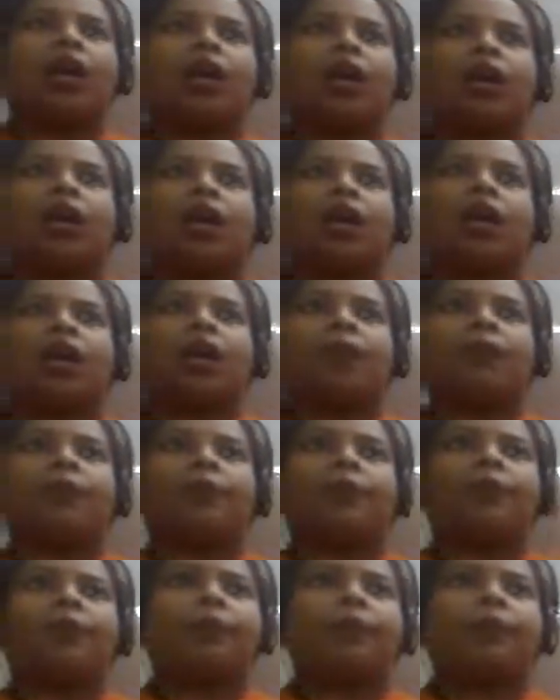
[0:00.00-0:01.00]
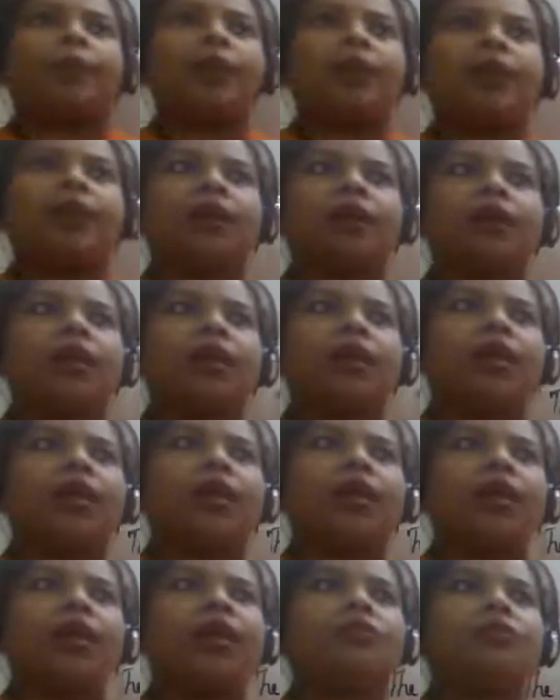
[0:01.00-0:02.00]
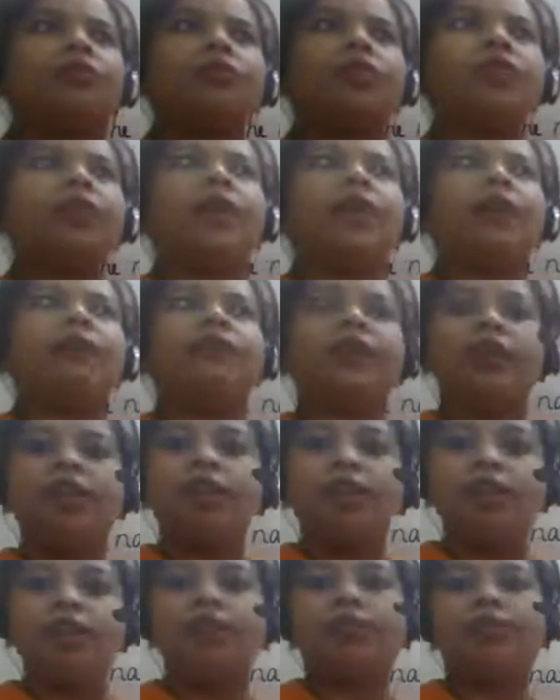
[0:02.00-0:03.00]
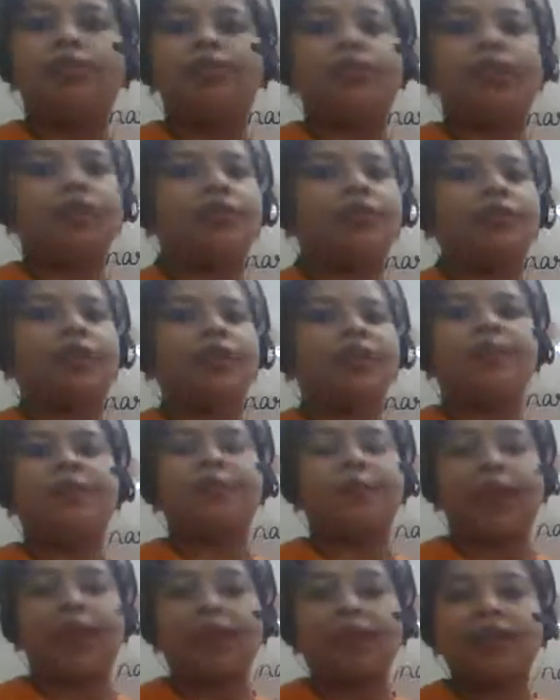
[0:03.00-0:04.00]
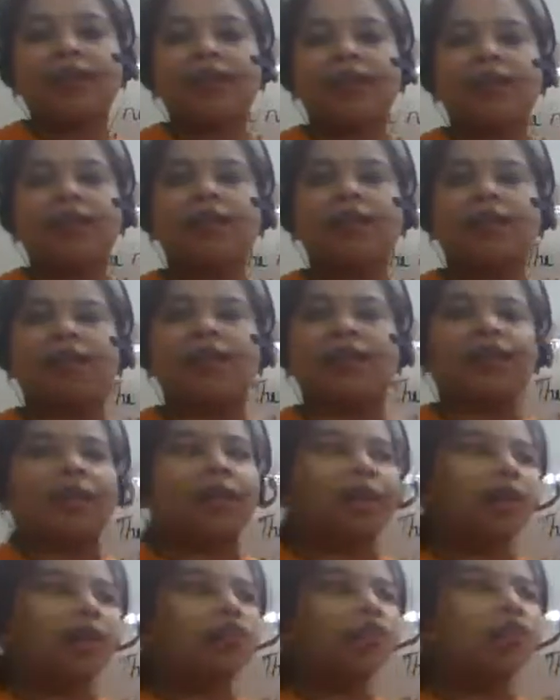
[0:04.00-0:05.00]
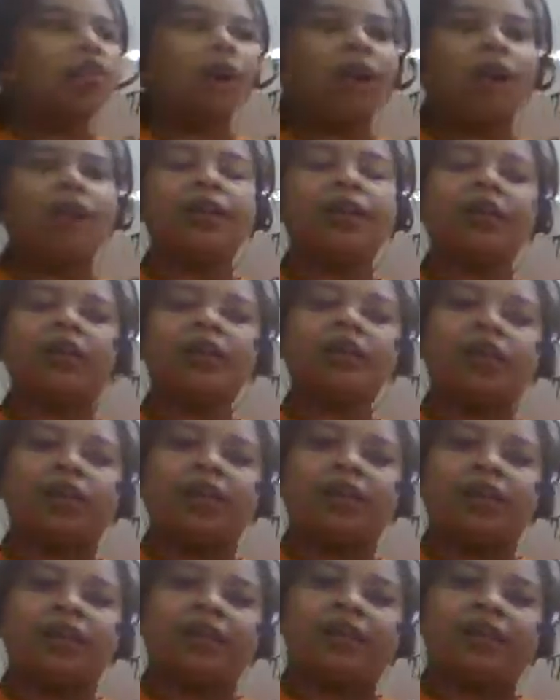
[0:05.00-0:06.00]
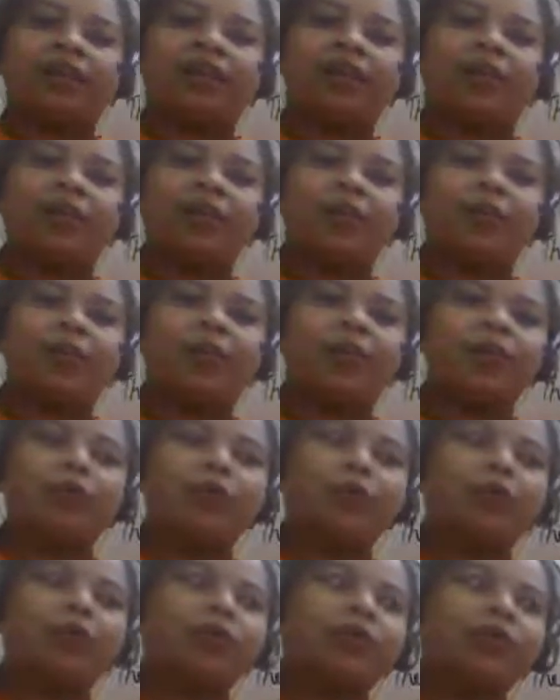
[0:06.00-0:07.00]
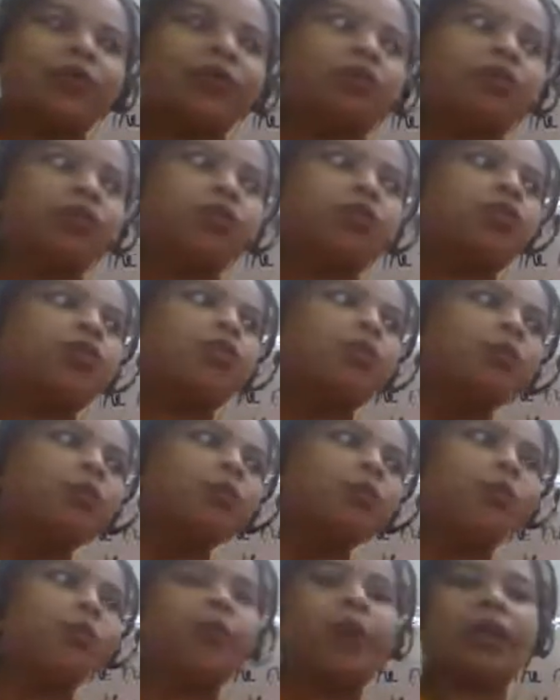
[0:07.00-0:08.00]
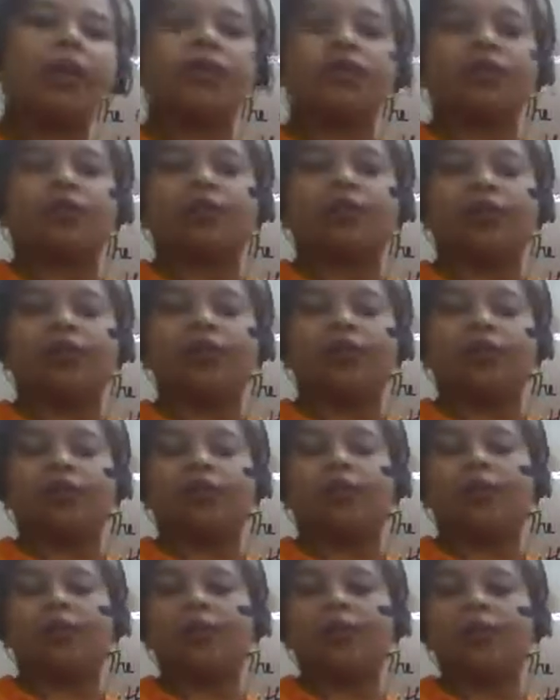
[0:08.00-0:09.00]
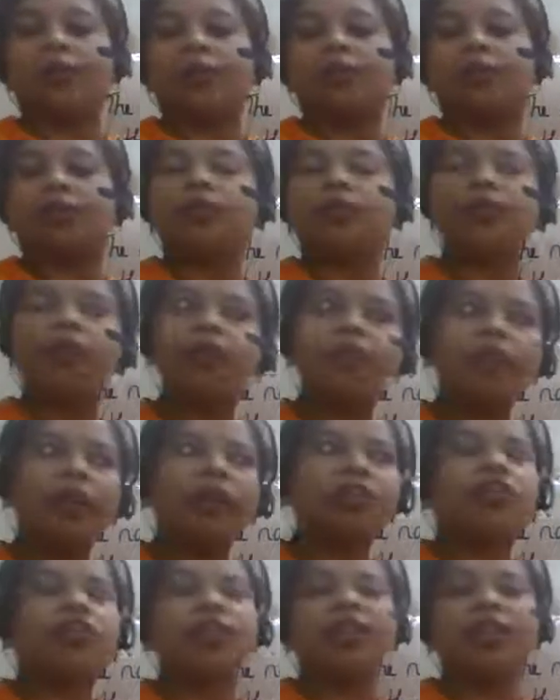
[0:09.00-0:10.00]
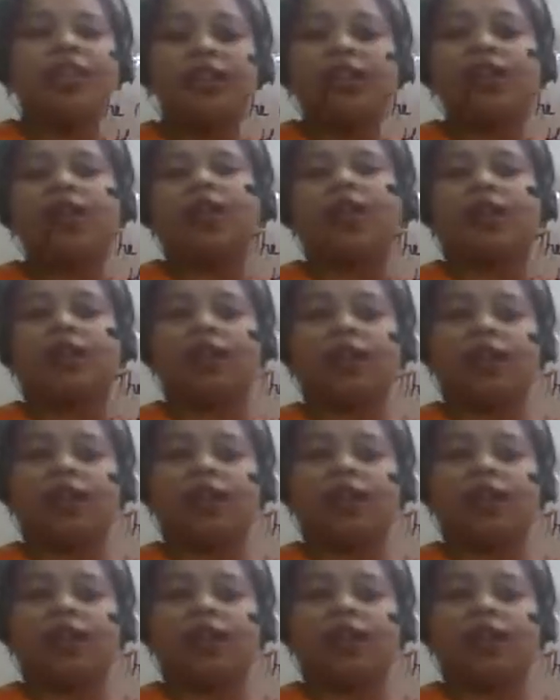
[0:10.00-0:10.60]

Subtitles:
Uh, but he never knew, he never expected that the child would so much would be so much eager,